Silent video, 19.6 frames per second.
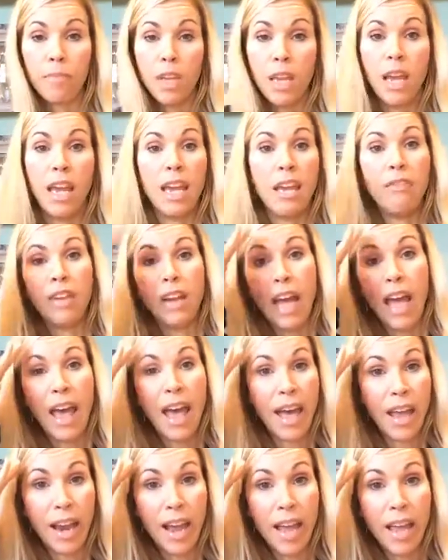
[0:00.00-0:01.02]
even
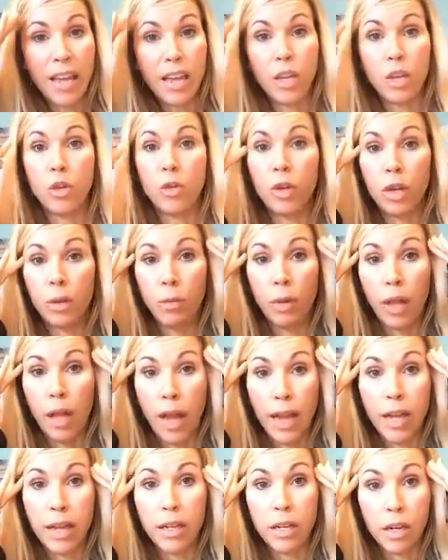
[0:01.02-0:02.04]
headache, you could apply
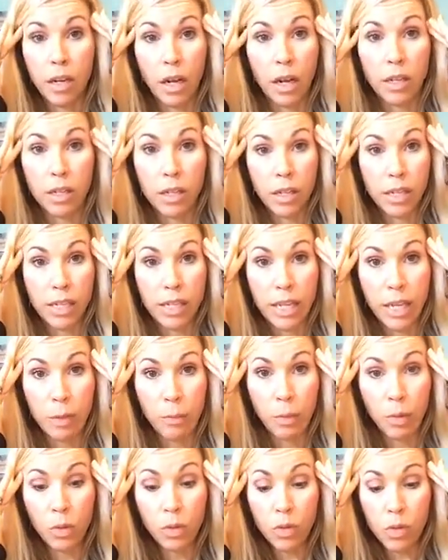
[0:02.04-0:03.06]
it to the
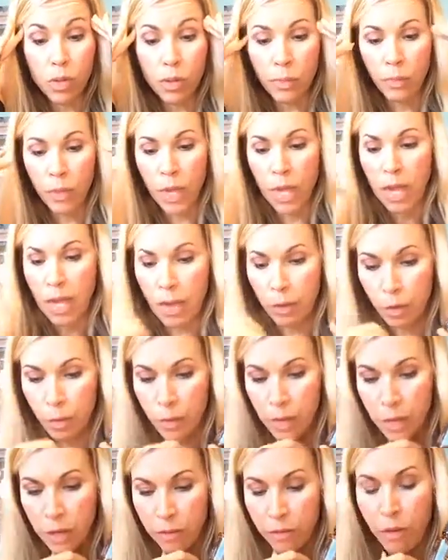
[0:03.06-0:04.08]
temples. It would be
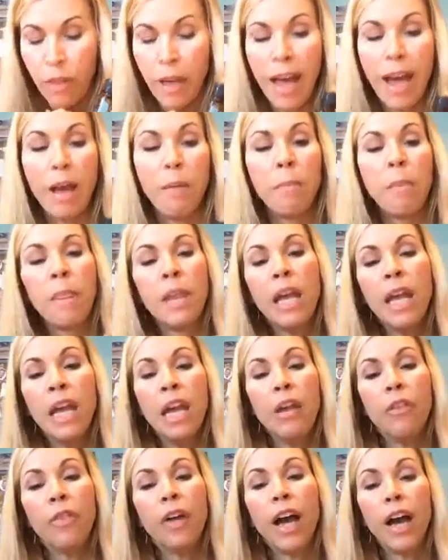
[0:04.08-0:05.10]
good for that.
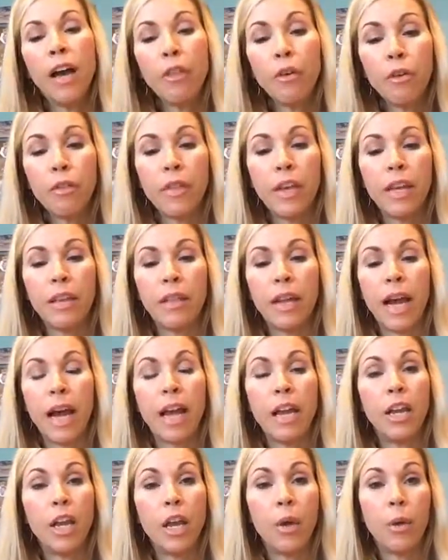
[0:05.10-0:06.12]
The other thing that I
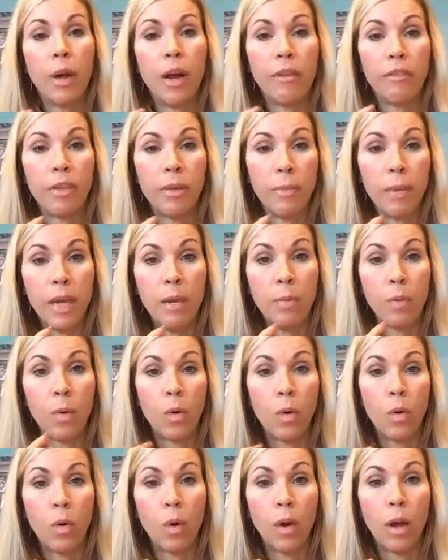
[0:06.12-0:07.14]
know of that
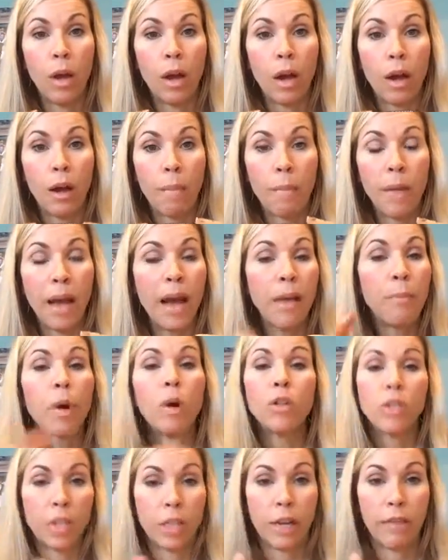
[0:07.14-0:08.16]
people, I
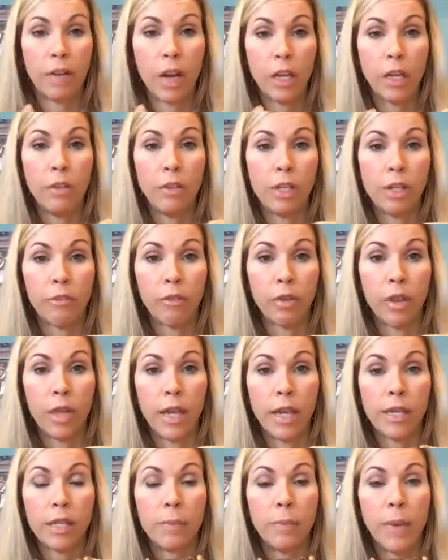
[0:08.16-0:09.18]
personally have not used it for
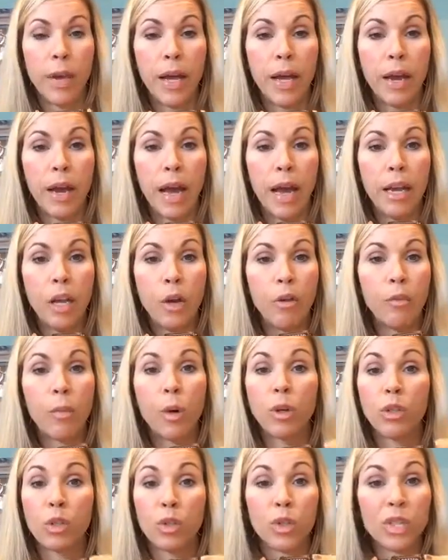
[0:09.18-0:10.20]
this, but I know of
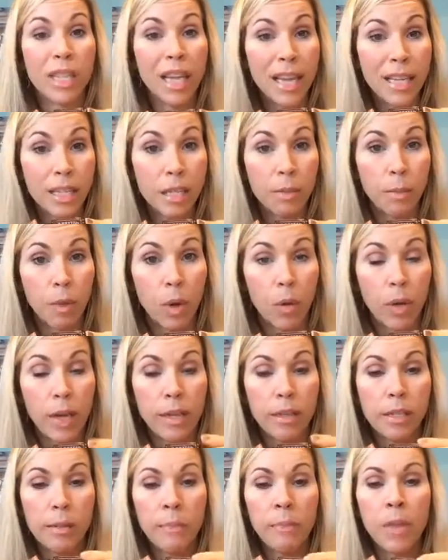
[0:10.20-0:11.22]
personal
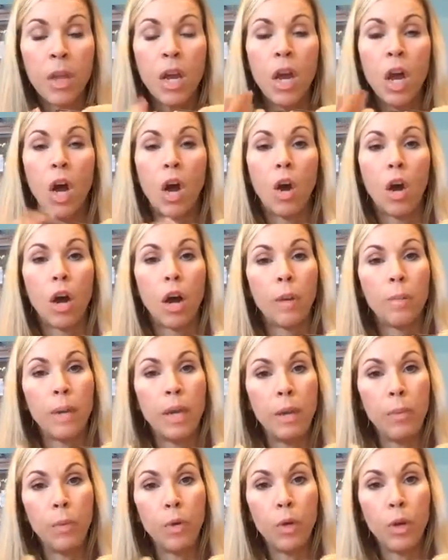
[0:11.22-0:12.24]
testimonies, are
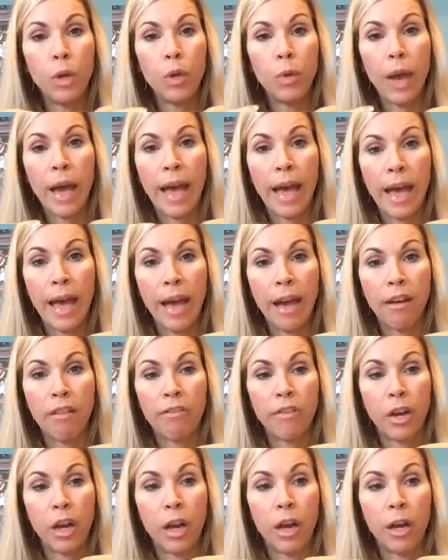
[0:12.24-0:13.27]
people who
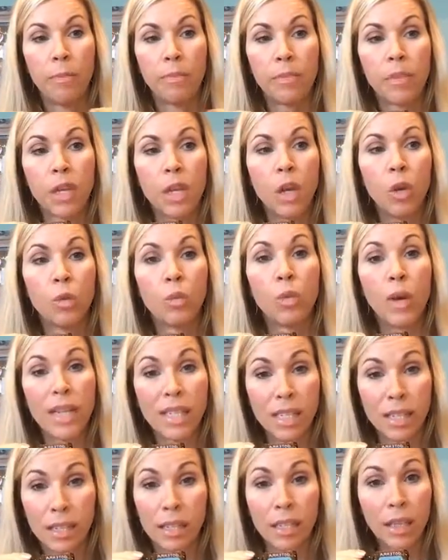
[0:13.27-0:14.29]
have
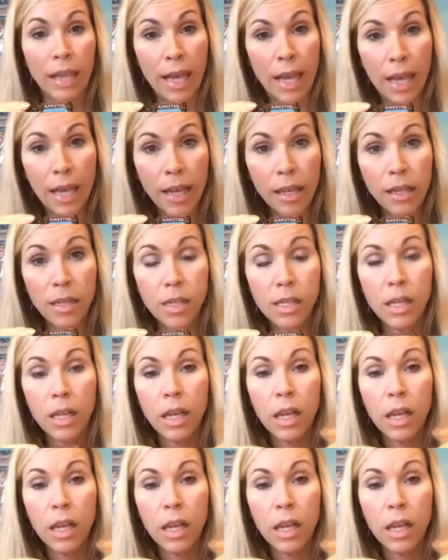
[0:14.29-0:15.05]
restless legs.